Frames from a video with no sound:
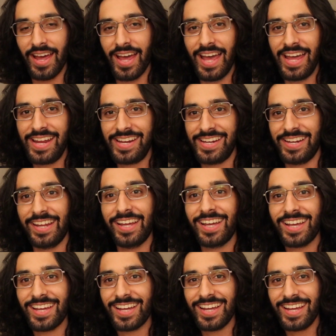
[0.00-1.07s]
hey,
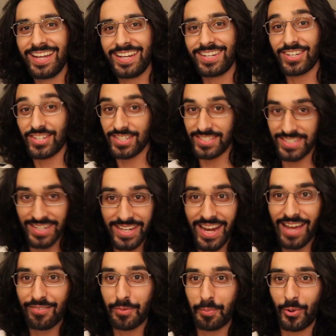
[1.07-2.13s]
it didn't
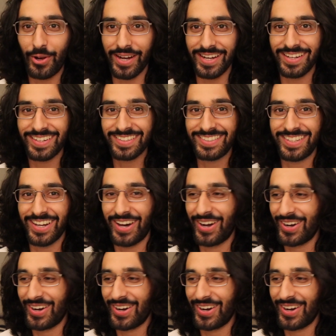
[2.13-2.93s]
have a point. So,